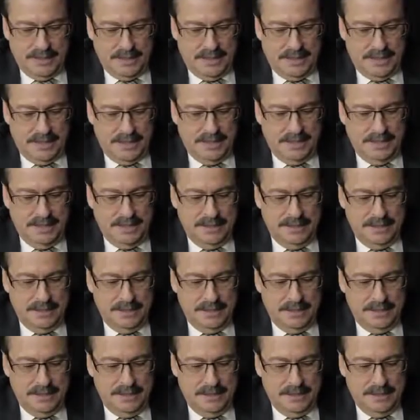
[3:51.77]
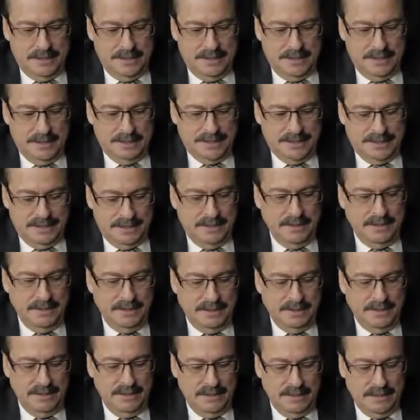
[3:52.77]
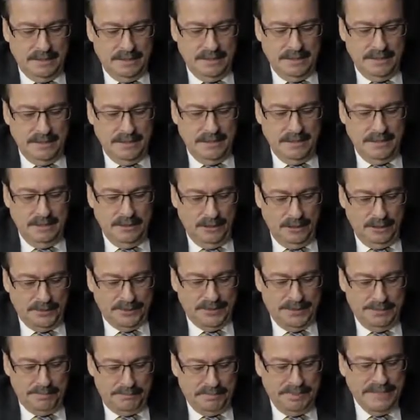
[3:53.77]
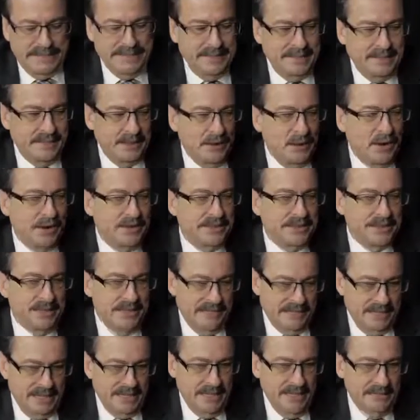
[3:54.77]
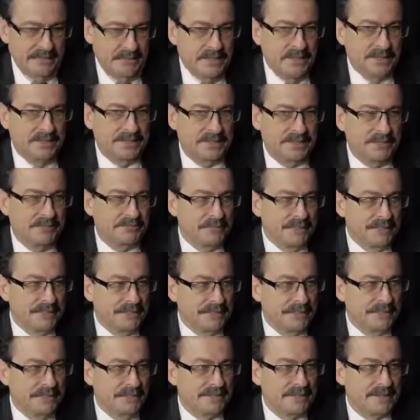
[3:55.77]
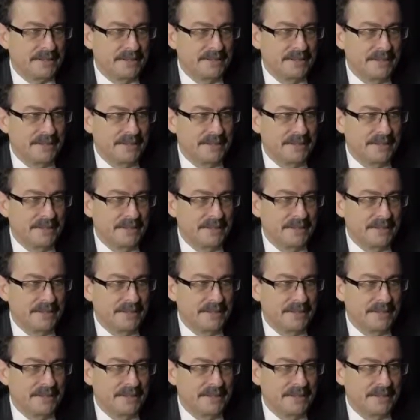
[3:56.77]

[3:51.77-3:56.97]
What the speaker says: are still a lot depending on the availability of materials,